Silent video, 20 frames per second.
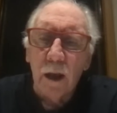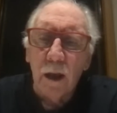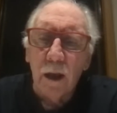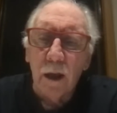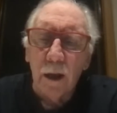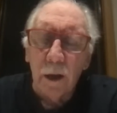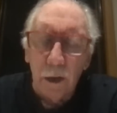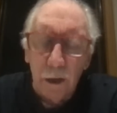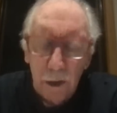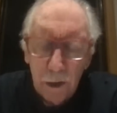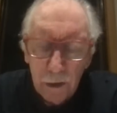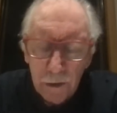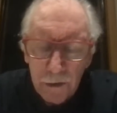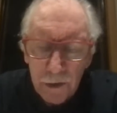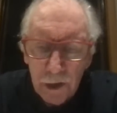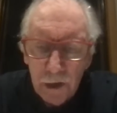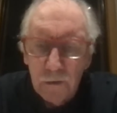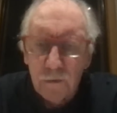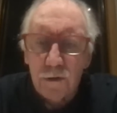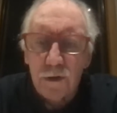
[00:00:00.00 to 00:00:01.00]

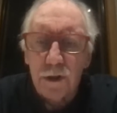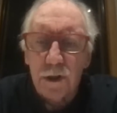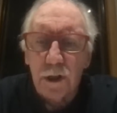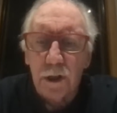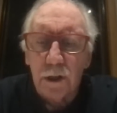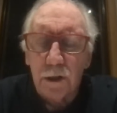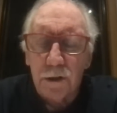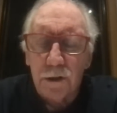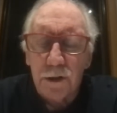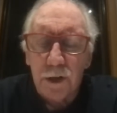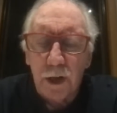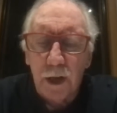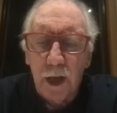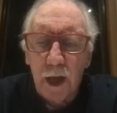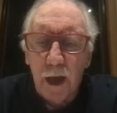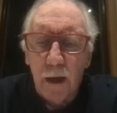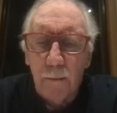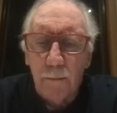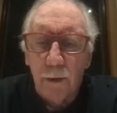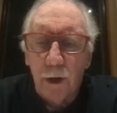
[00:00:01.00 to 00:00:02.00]
it's interesting to see
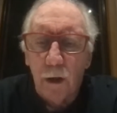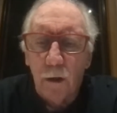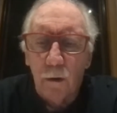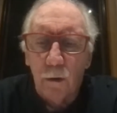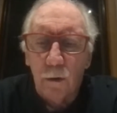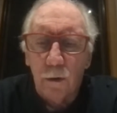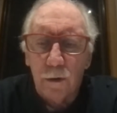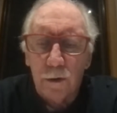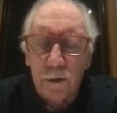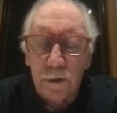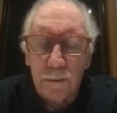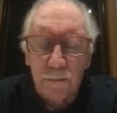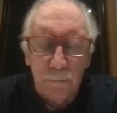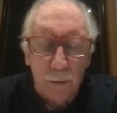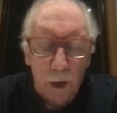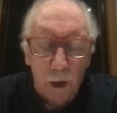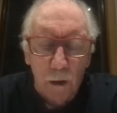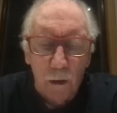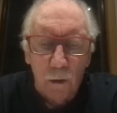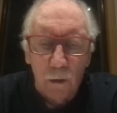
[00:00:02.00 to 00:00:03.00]
how bowlers
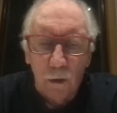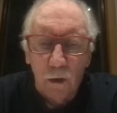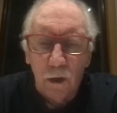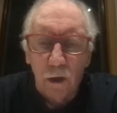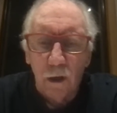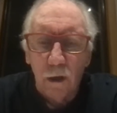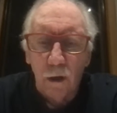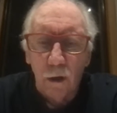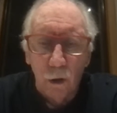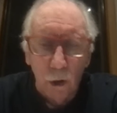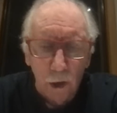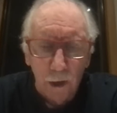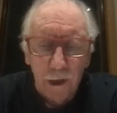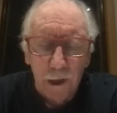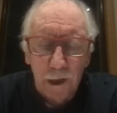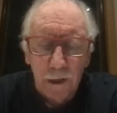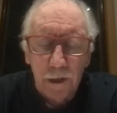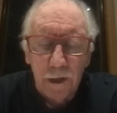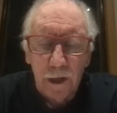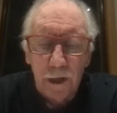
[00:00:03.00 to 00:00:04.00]
bowl
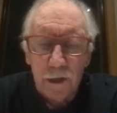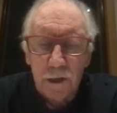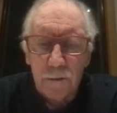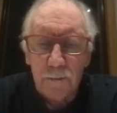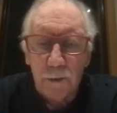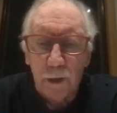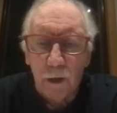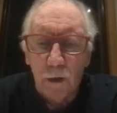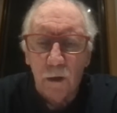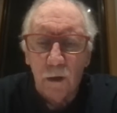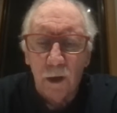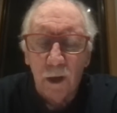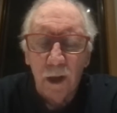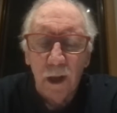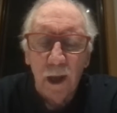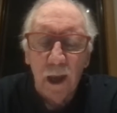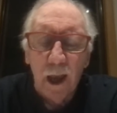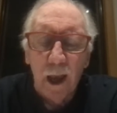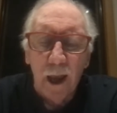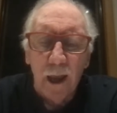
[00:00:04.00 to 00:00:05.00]
early in their spell,
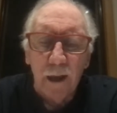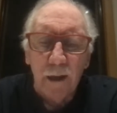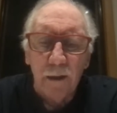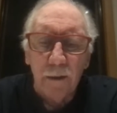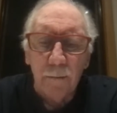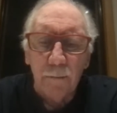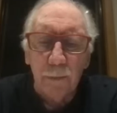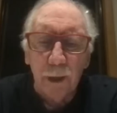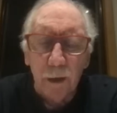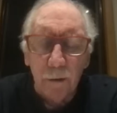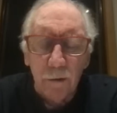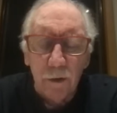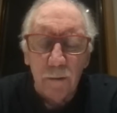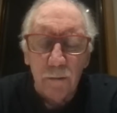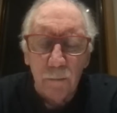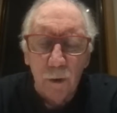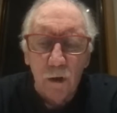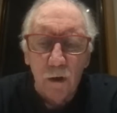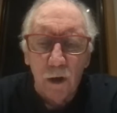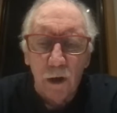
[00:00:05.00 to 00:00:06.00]
and bear
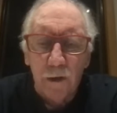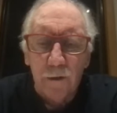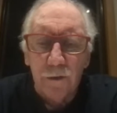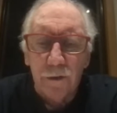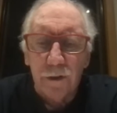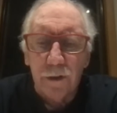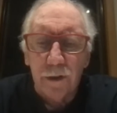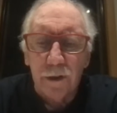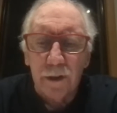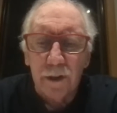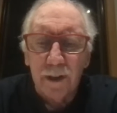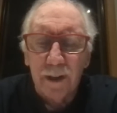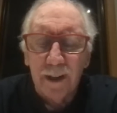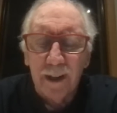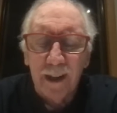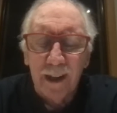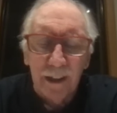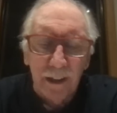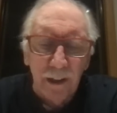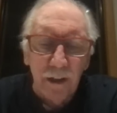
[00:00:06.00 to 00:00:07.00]
in mind that.
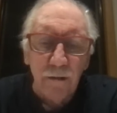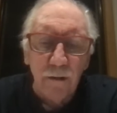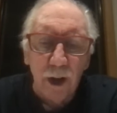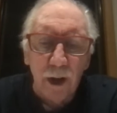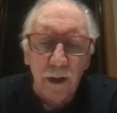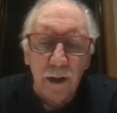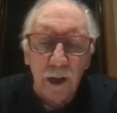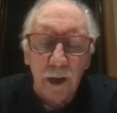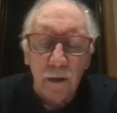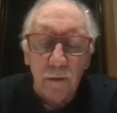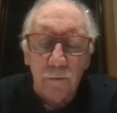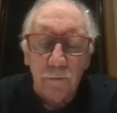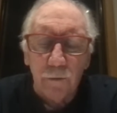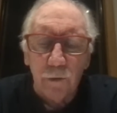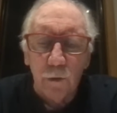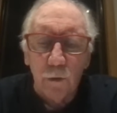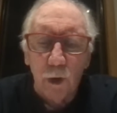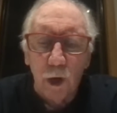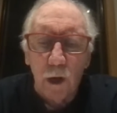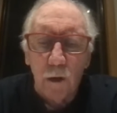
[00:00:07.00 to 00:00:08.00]
India only had a
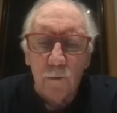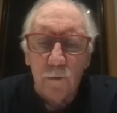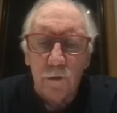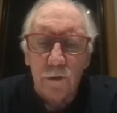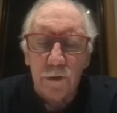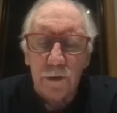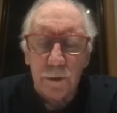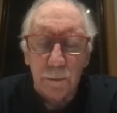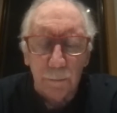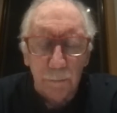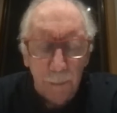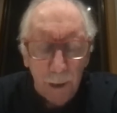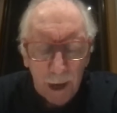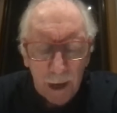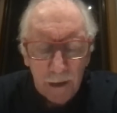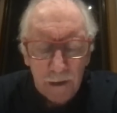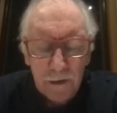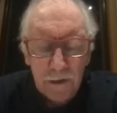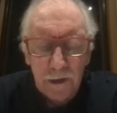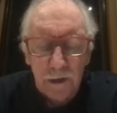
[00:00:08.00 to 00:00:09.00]
few overs to
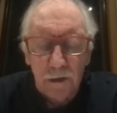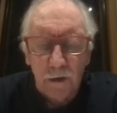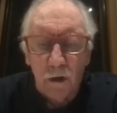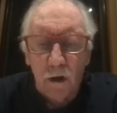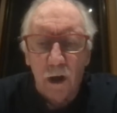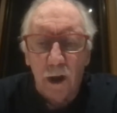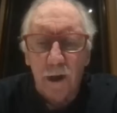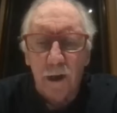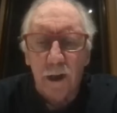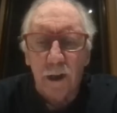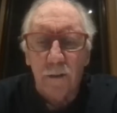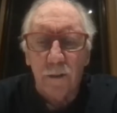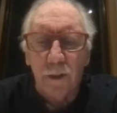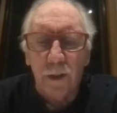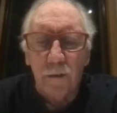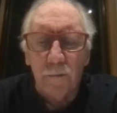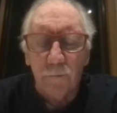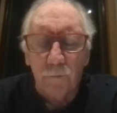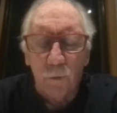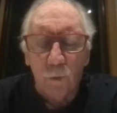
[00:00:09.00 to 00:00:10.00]
bat tonight, and
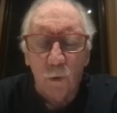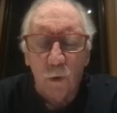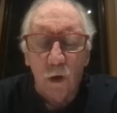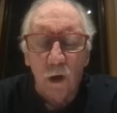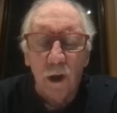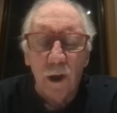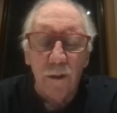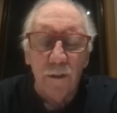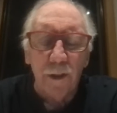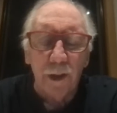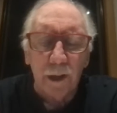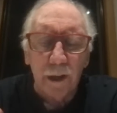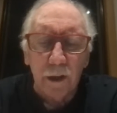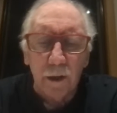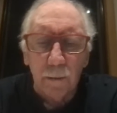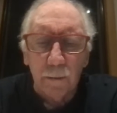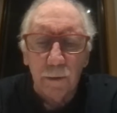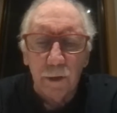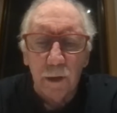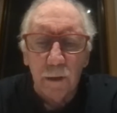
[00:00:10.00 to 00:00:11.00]
therefore they're going
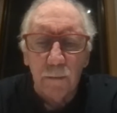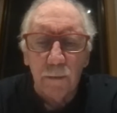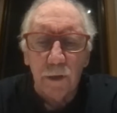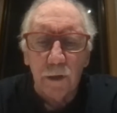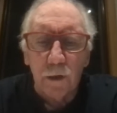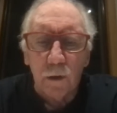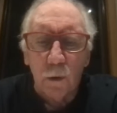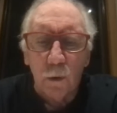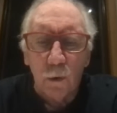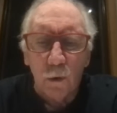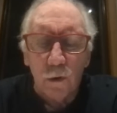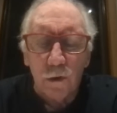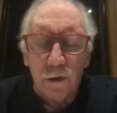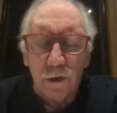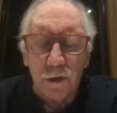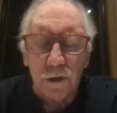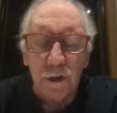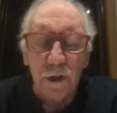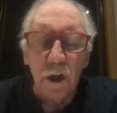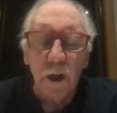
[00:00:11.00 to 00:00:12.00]
to be a bit
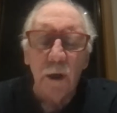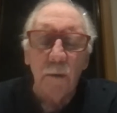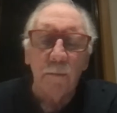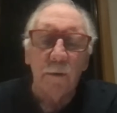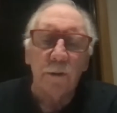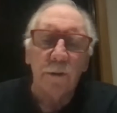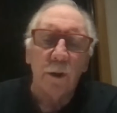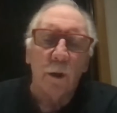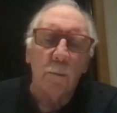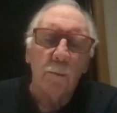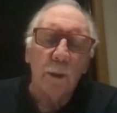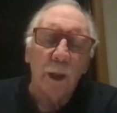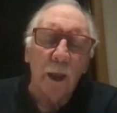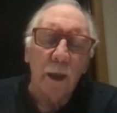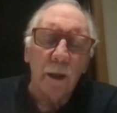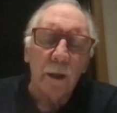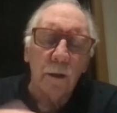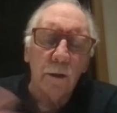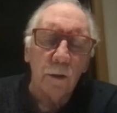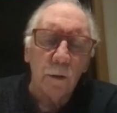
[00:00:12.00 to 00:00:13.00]
cautious. But they'll
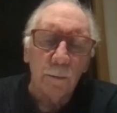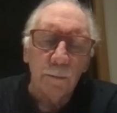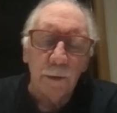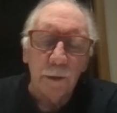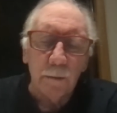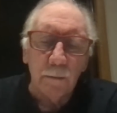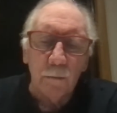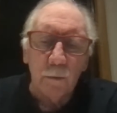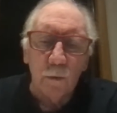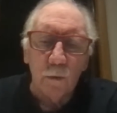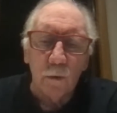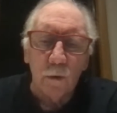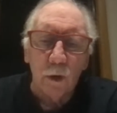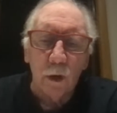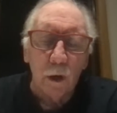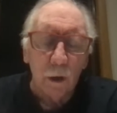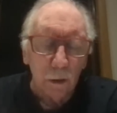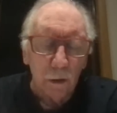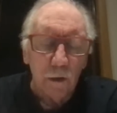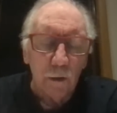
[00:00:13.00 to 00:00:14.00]
play a little bit more, mm.
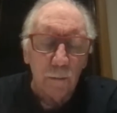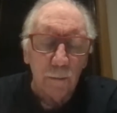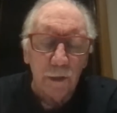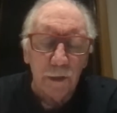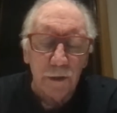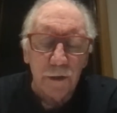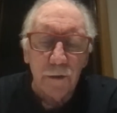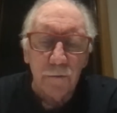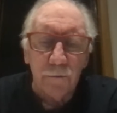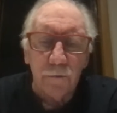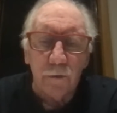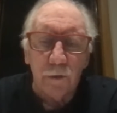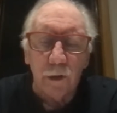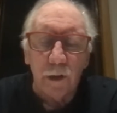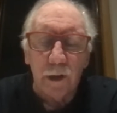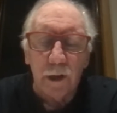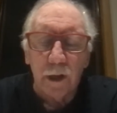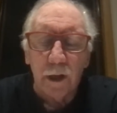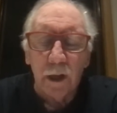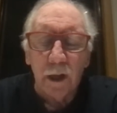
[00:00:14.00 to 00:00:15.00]
a little bit
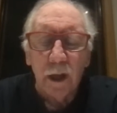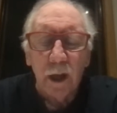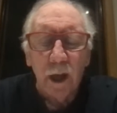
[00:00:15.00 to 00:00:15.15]
differently